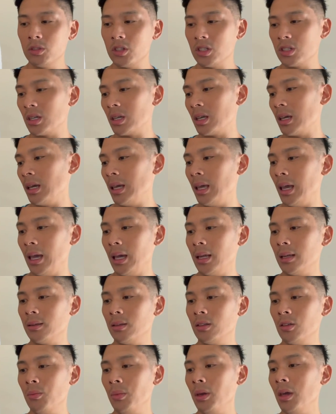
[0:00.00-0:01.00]
Just
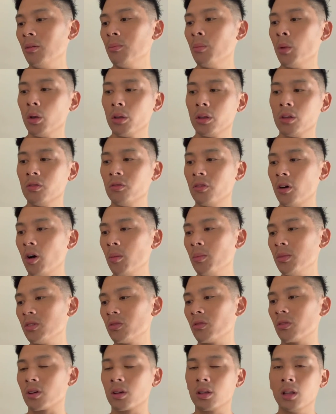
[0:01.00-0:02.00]
again, to me, a molded foam
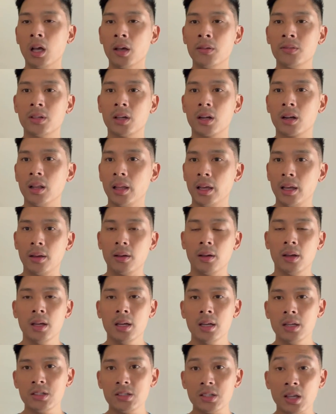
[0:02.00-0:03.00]
is for gloves that are like
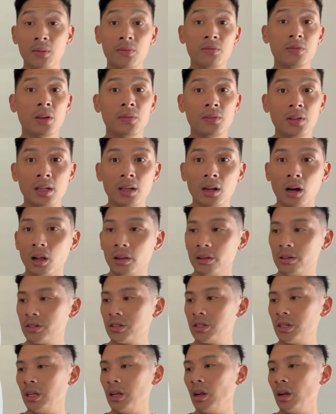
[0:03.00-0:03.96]
sub $50,